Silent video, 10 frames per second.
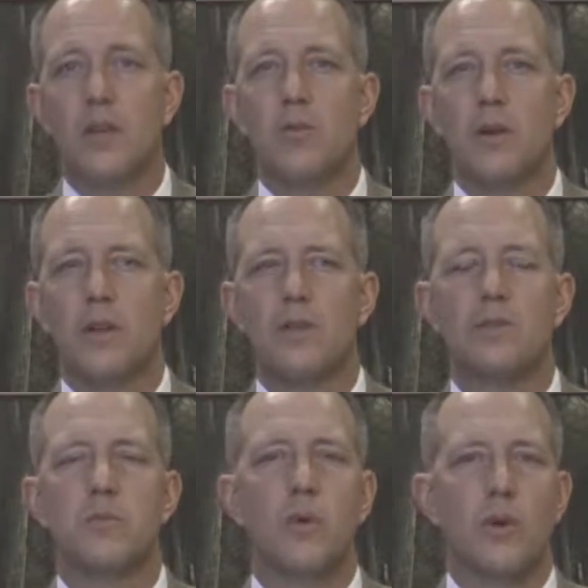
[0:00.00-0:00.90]
You want to
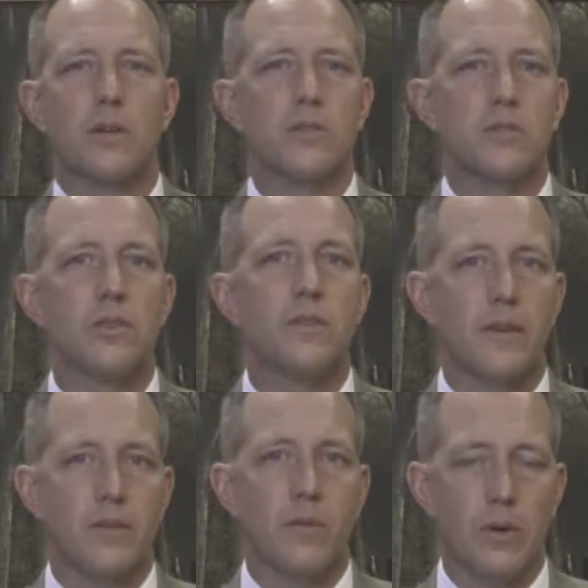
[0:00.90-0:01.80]
use the more
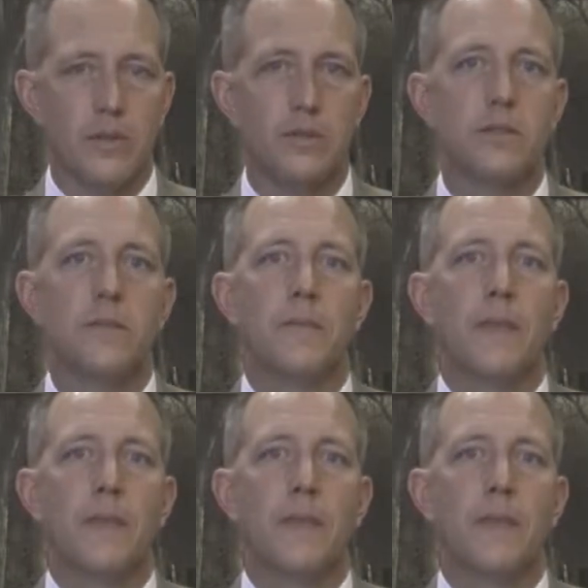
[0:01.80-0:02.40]
conservative ones.